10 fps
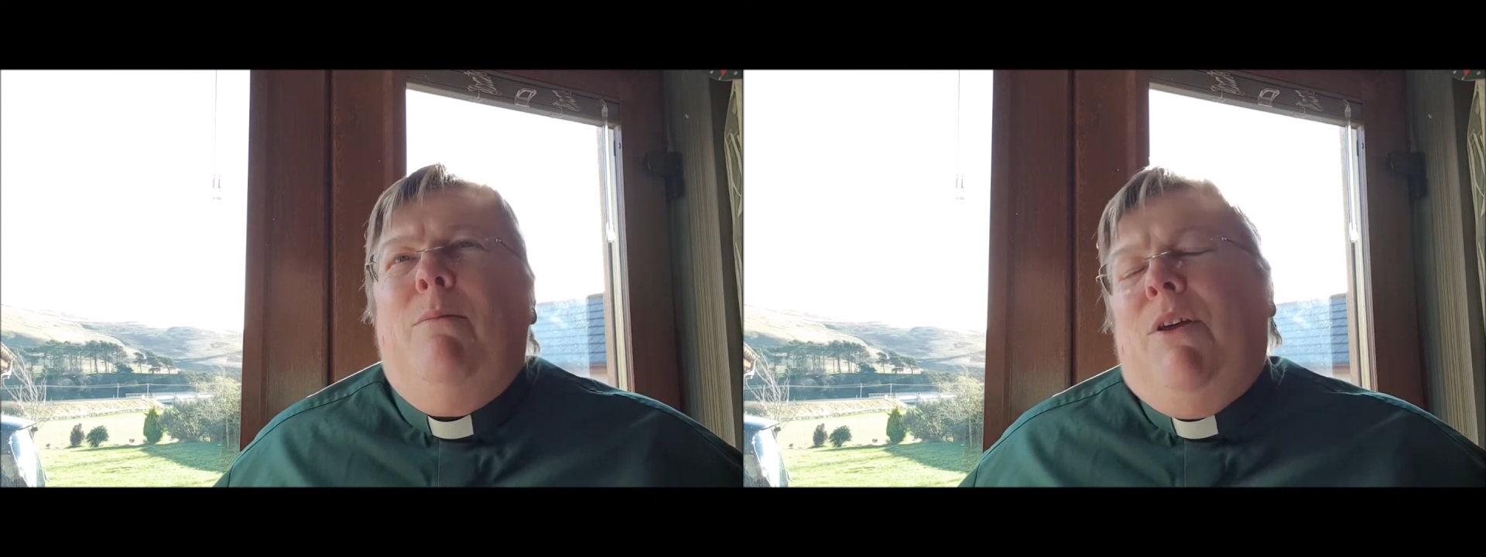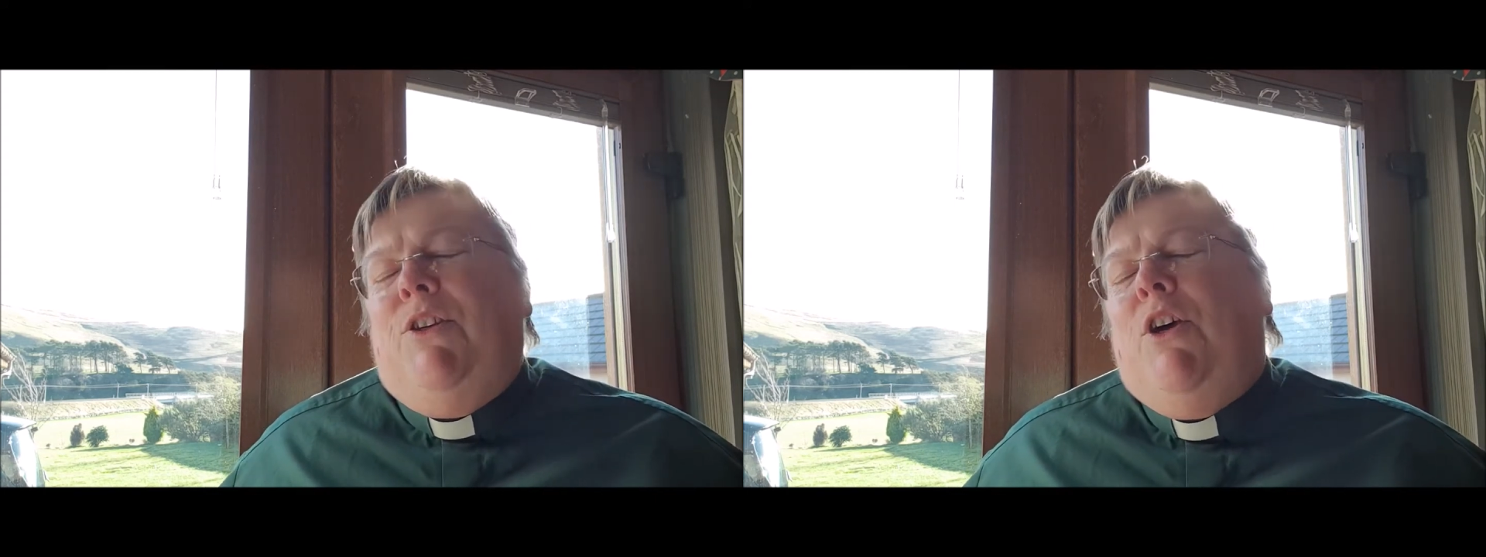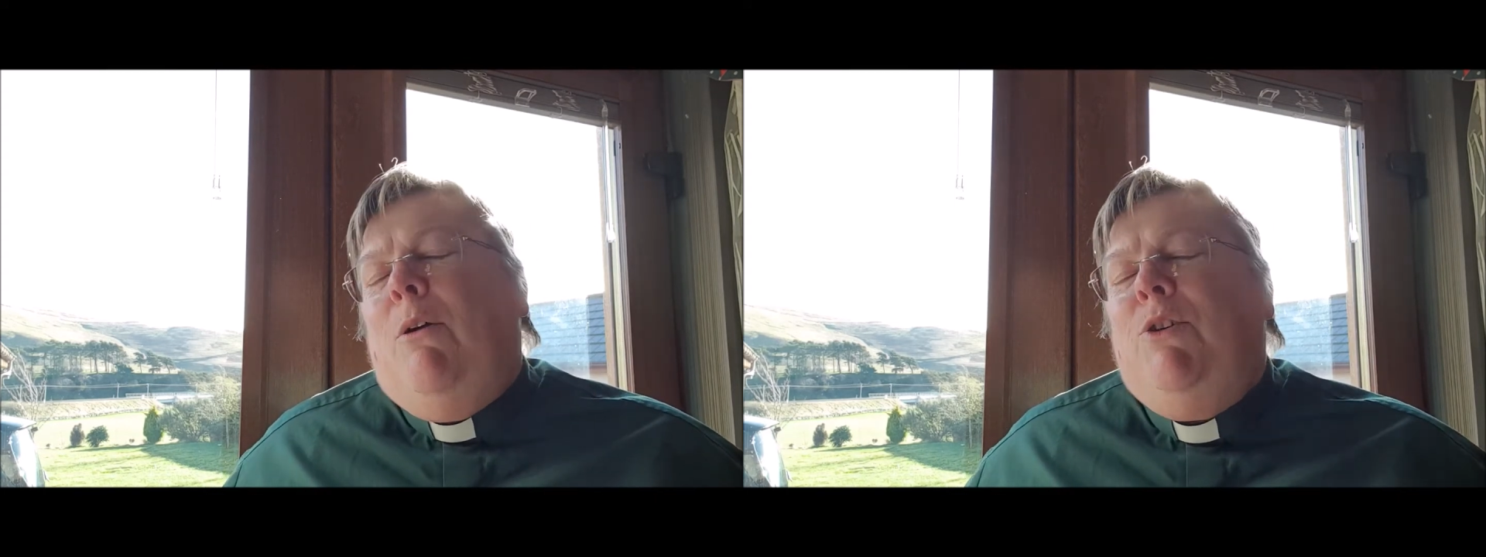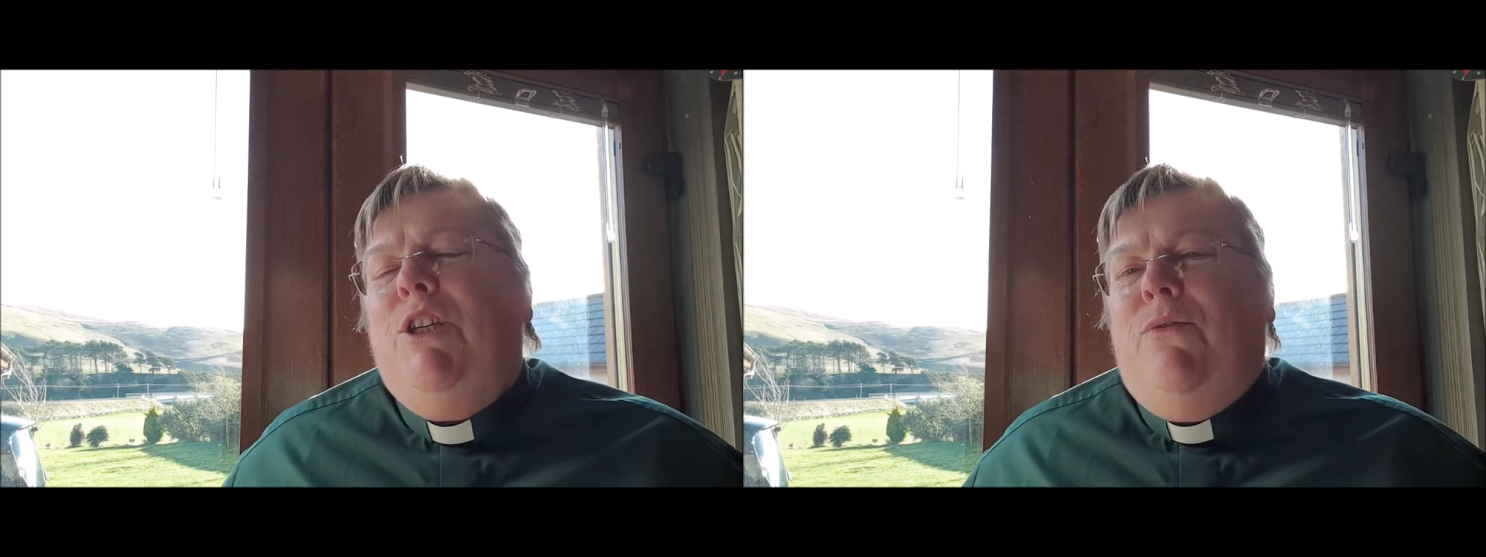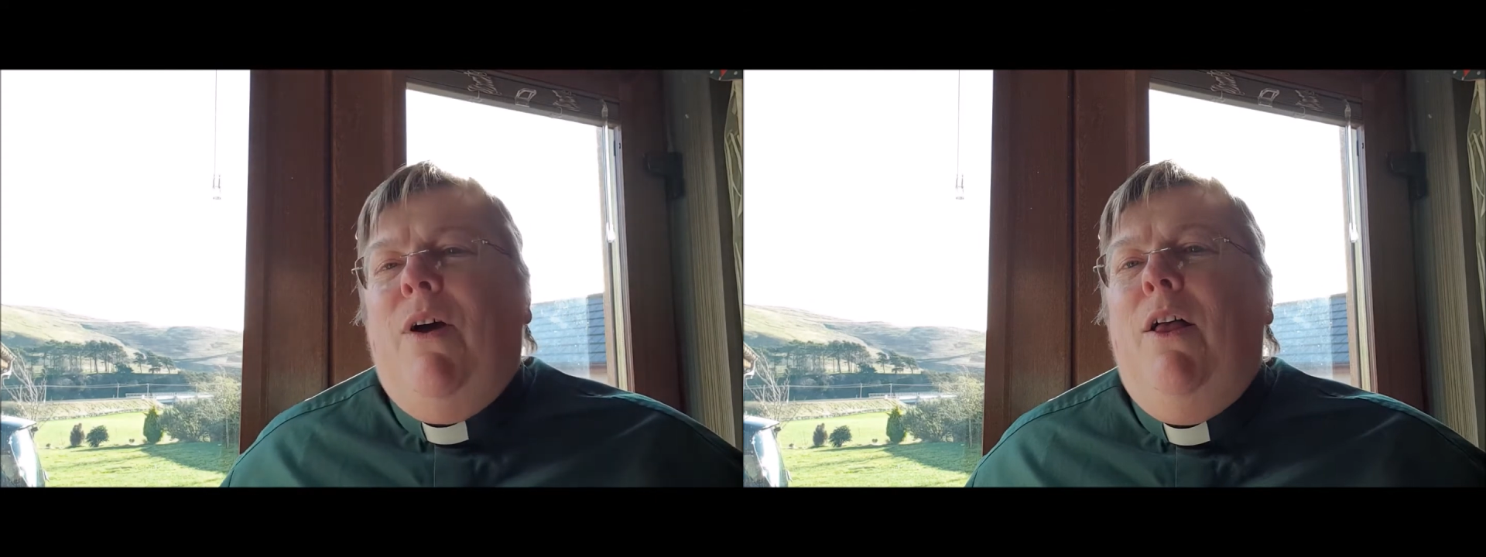By the time
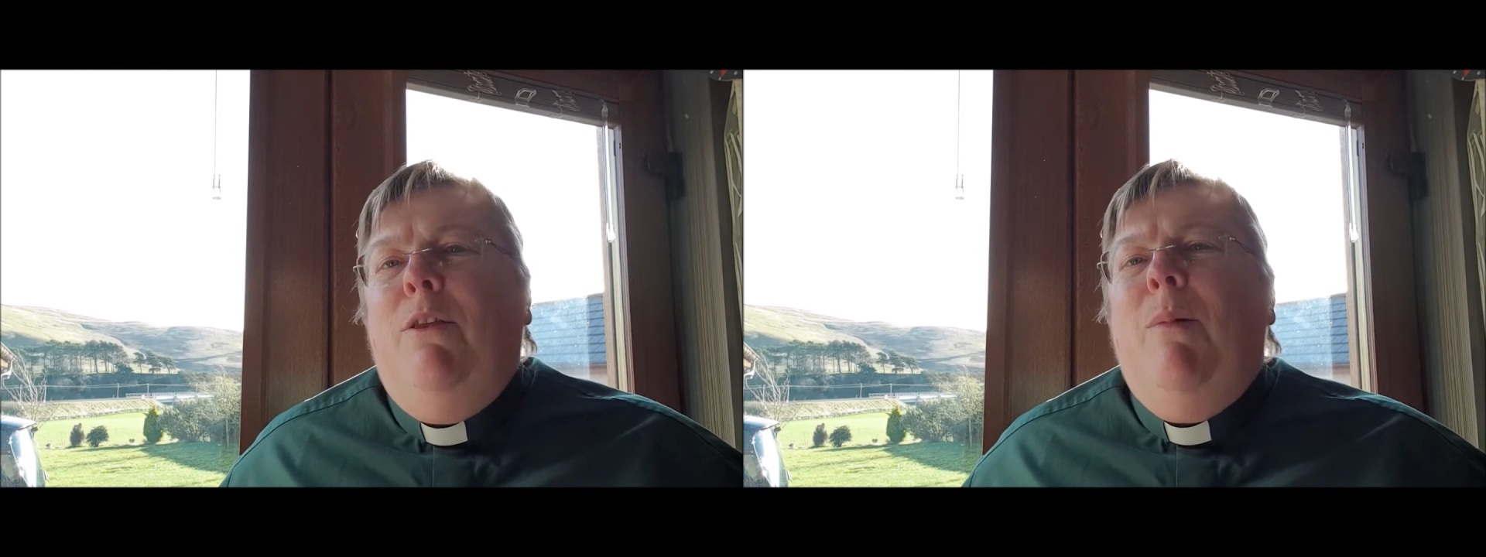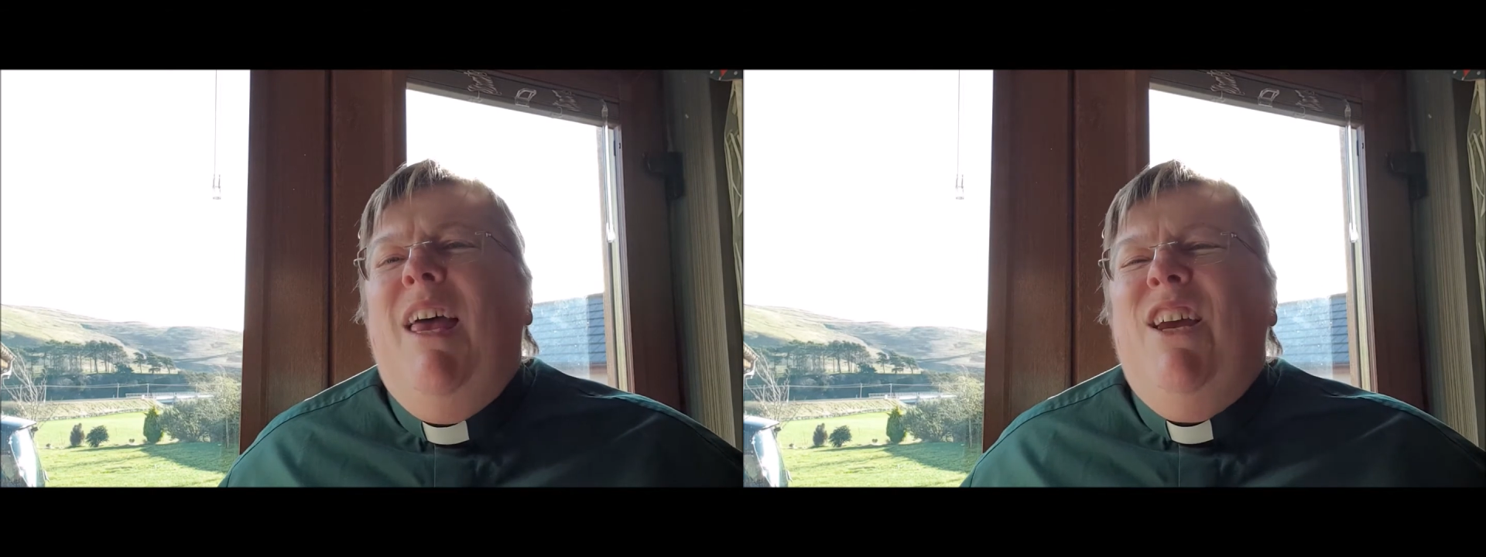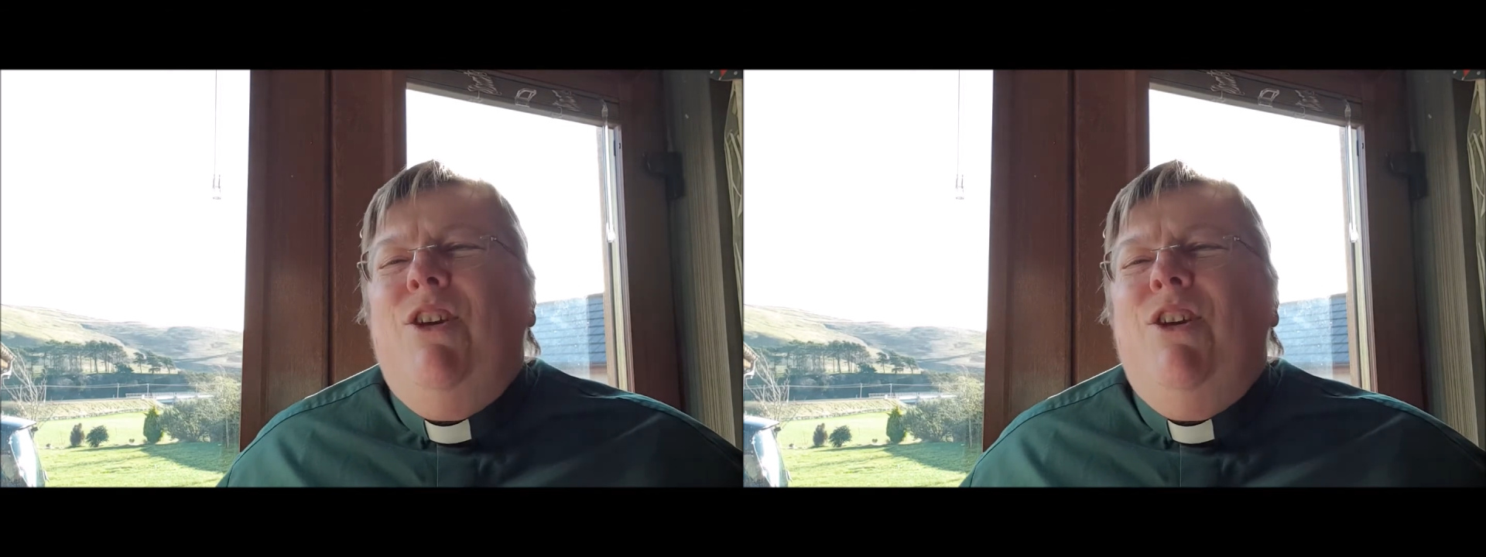she's found them,